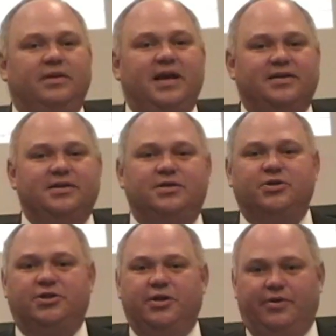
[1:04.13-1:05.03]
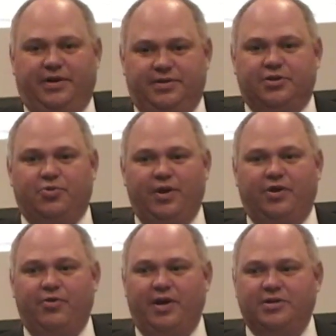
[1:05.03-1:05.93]
yes, this is serious. This
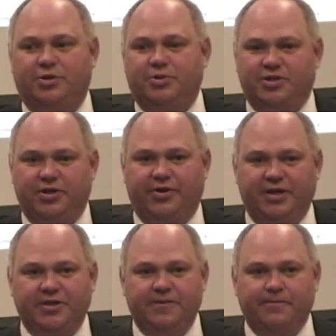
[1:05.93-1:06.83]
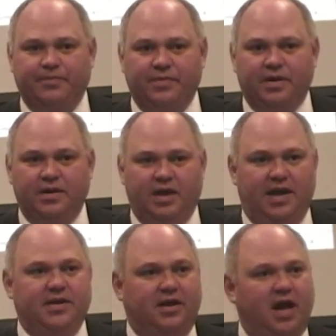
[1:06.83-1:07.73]
credit crisis was serious,
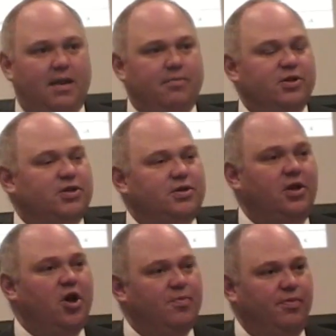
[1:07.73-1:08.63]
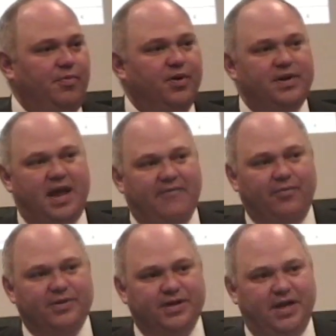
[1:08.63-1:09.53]
and the economy was slow, but we wouldn't have
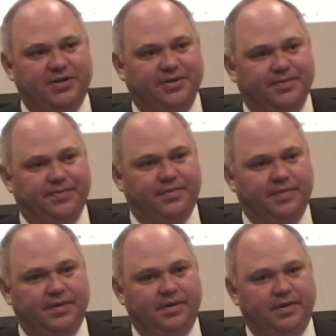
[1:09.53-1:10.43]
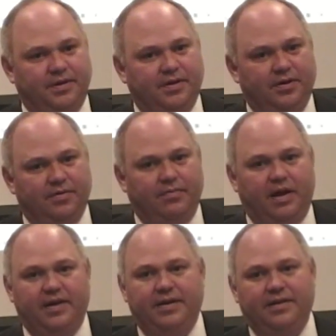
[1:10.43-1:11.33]
a recession.
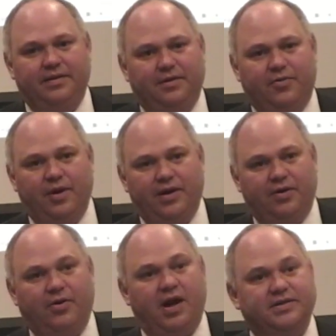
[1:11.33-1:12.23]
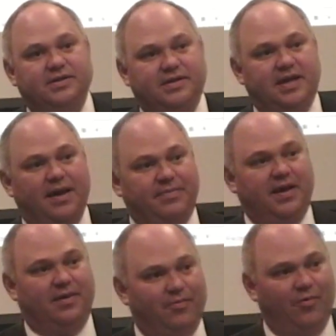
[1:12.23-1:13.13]
But the credit crisis kept
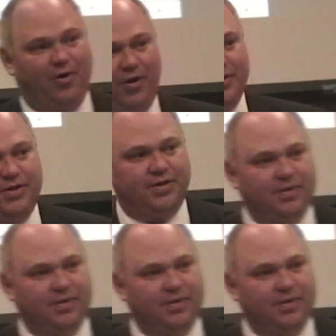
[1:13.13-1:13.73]
getting worse.